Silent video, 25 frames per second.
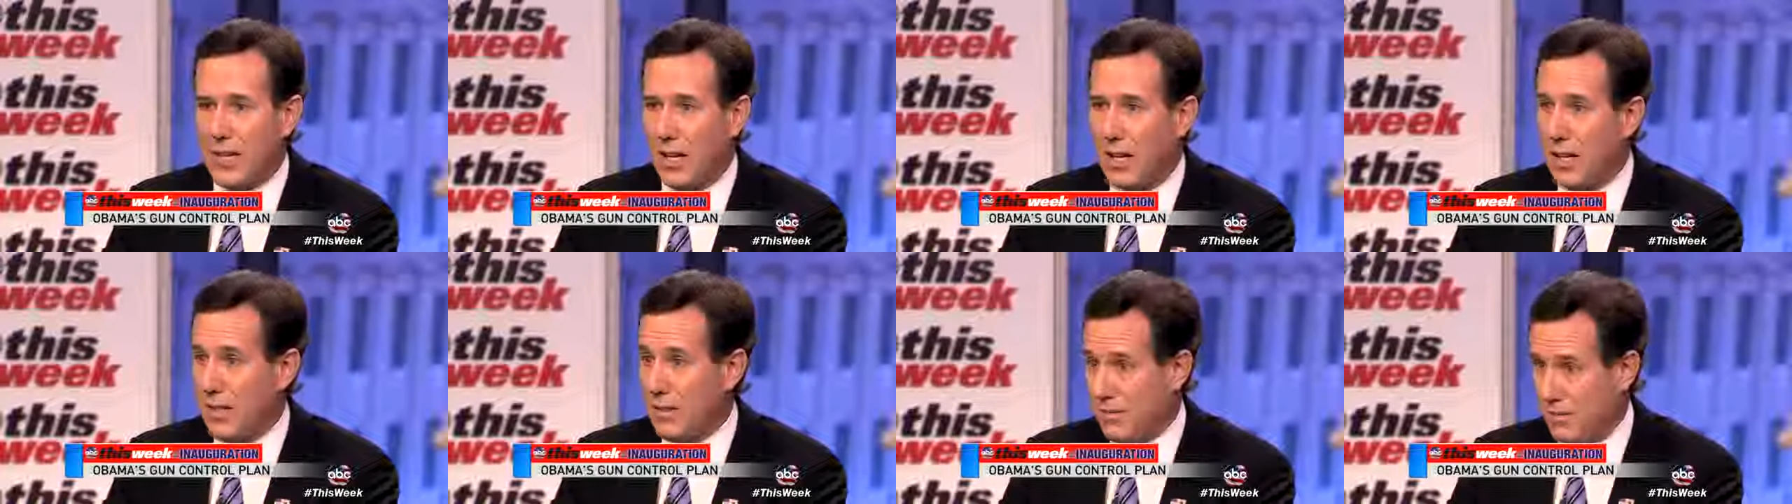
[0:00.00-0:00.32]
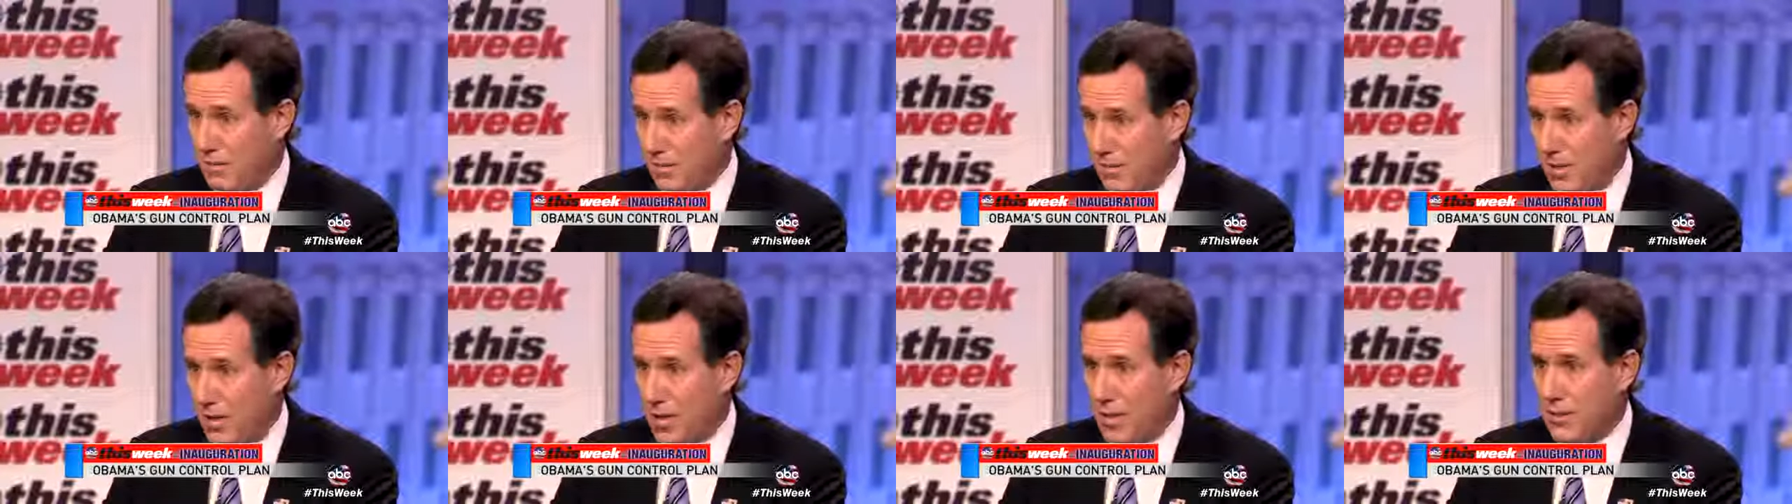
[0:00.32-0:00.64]
uh,
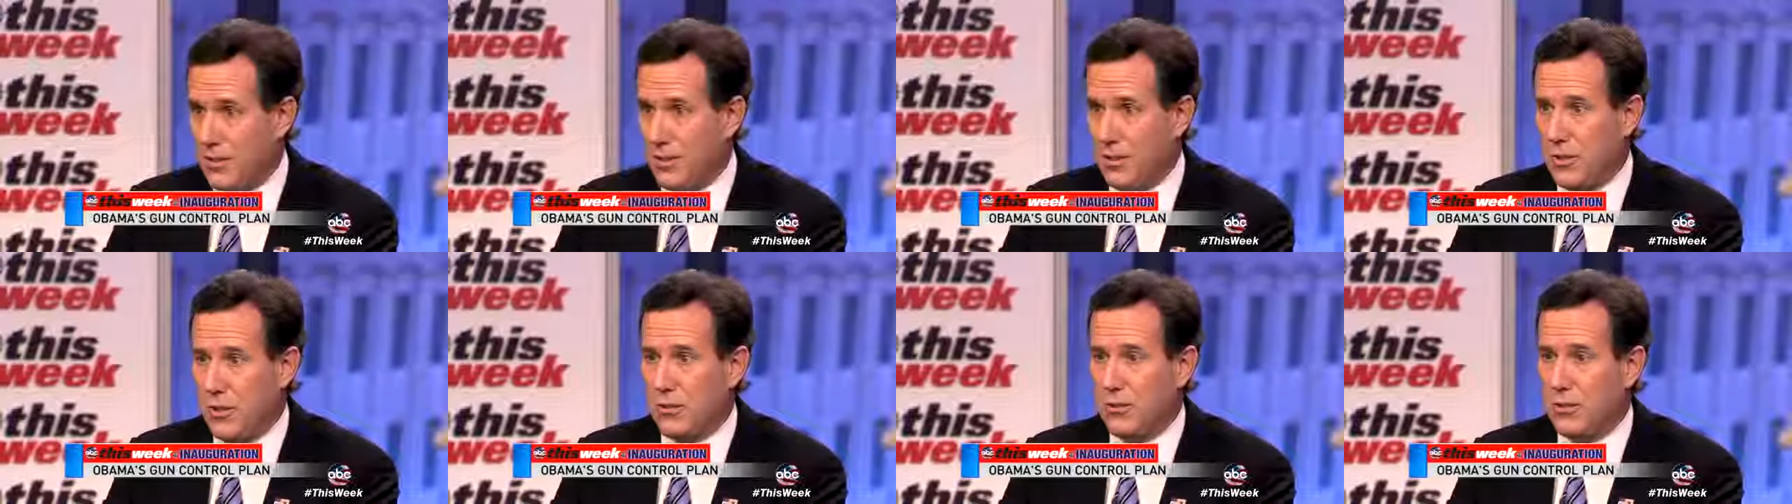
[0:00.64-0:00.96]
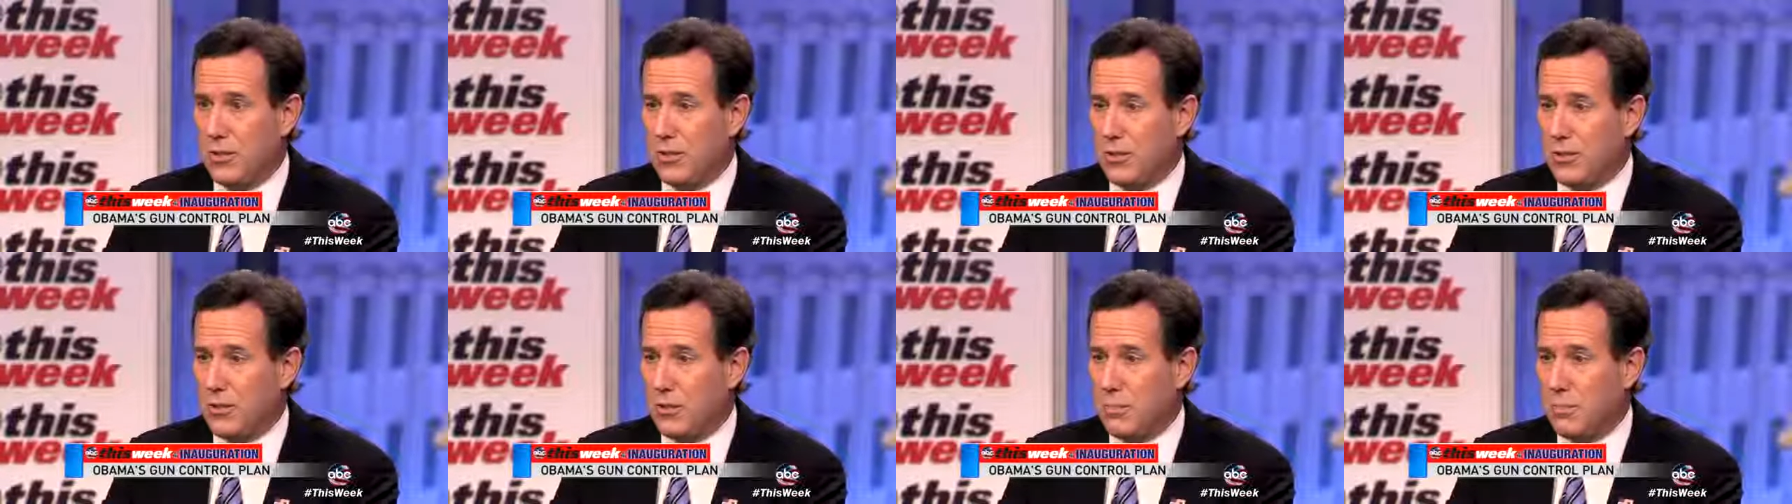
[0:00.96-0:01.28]
as you know,
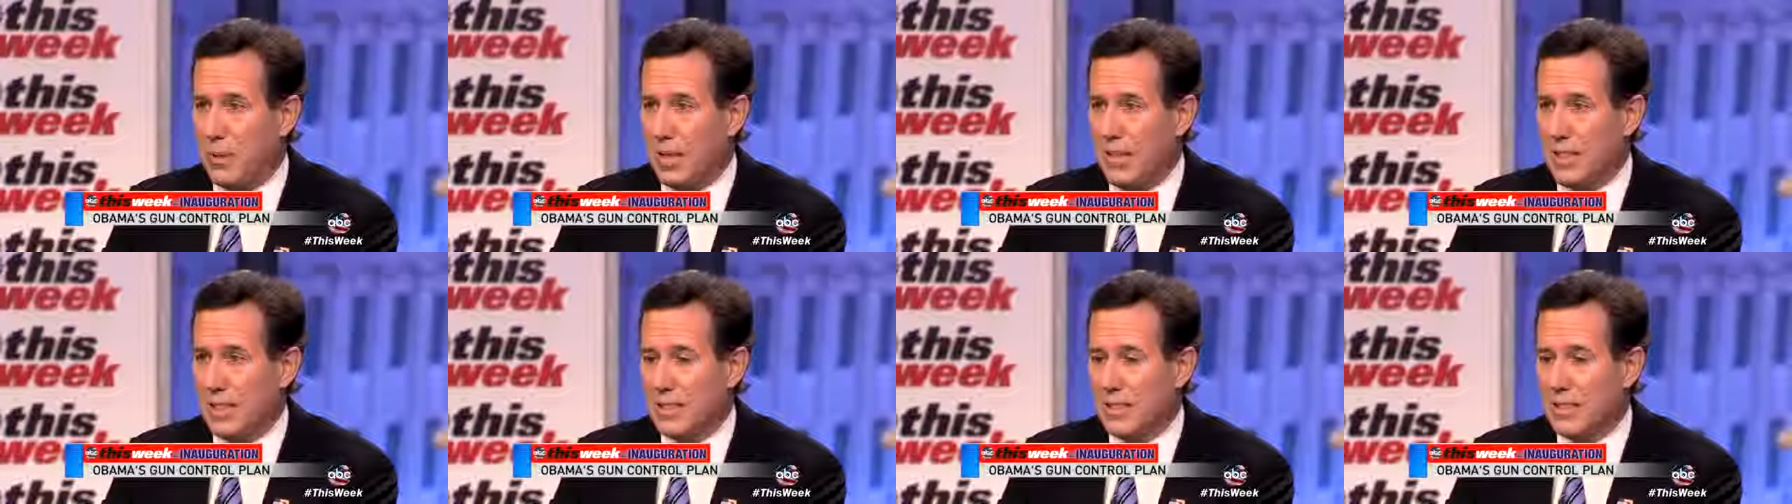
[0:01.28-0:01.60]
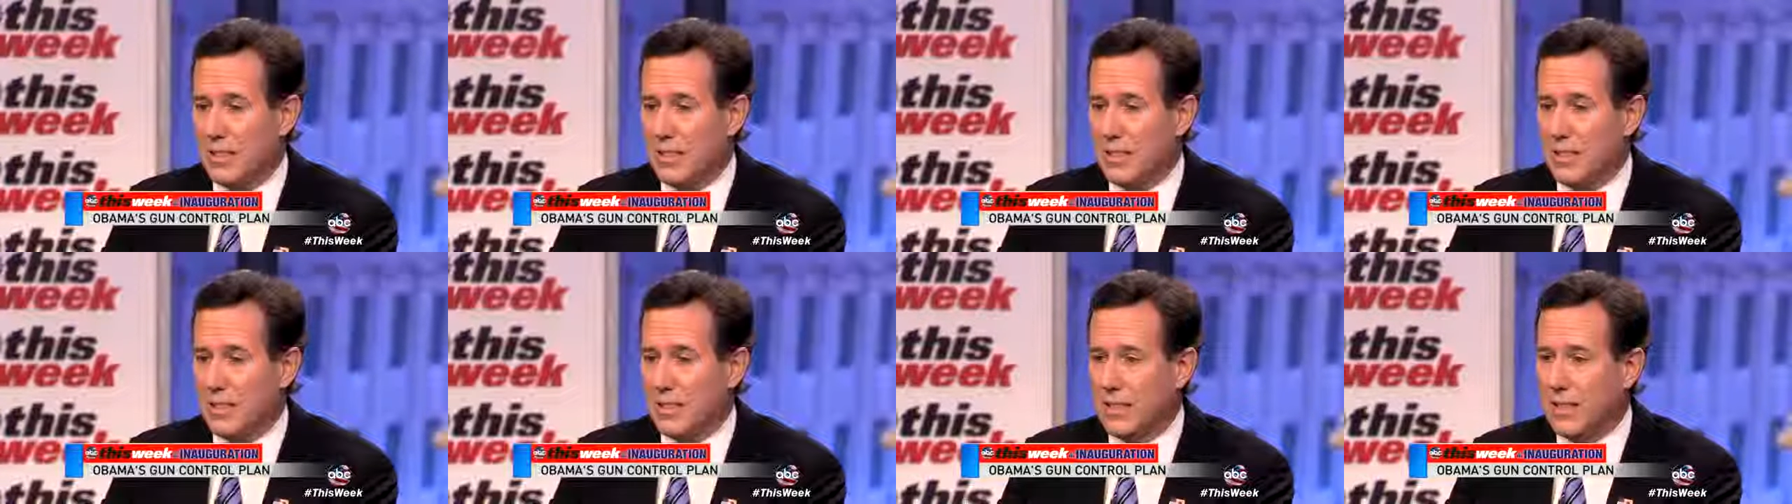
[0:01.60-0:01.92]
Joe
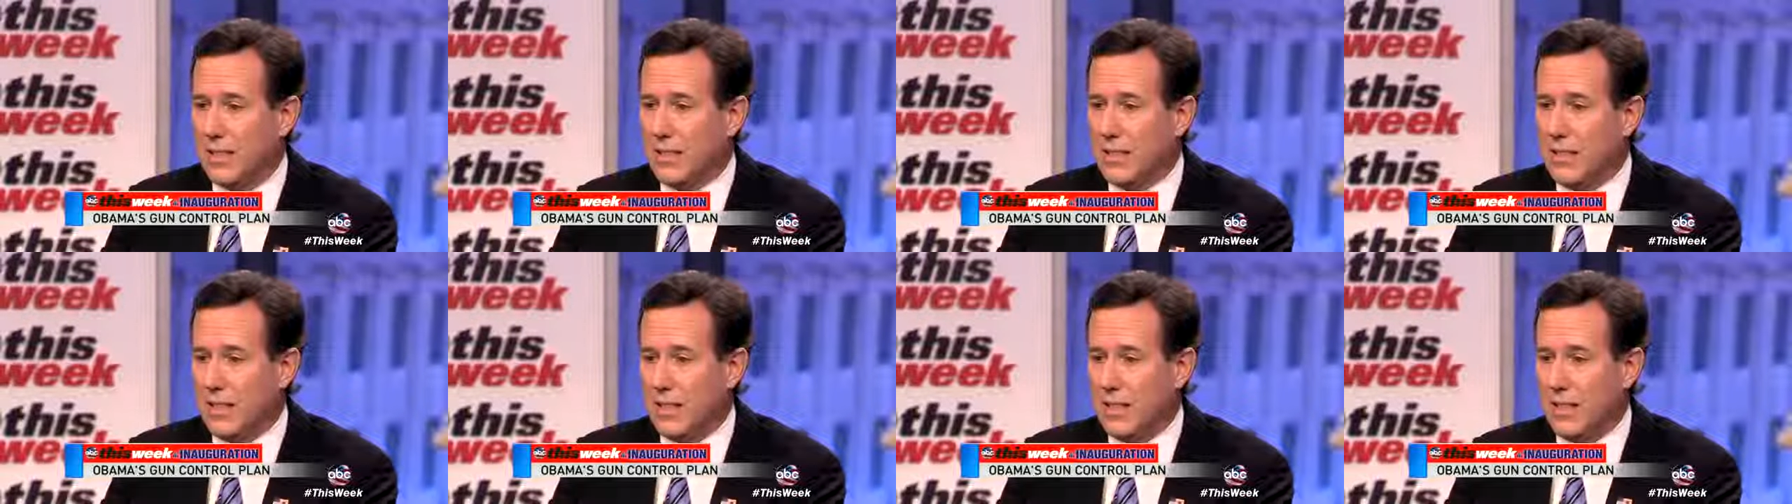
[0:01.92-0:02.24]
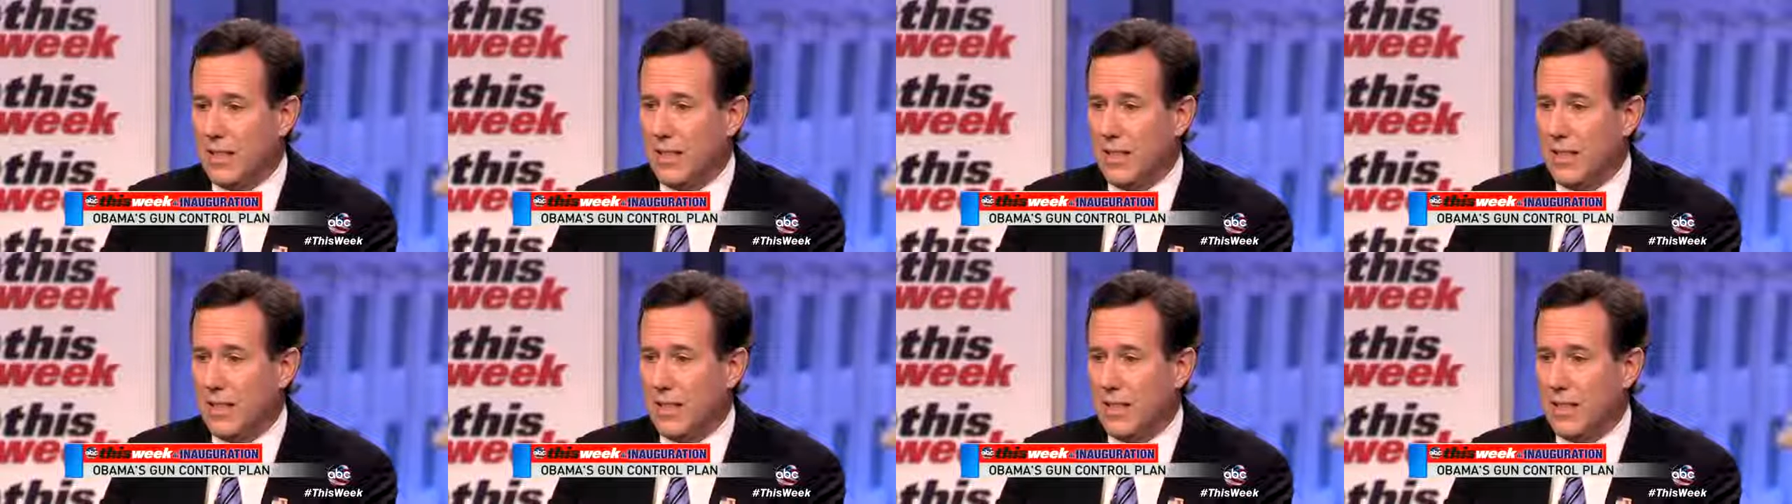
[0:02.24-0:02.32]
Biden did, and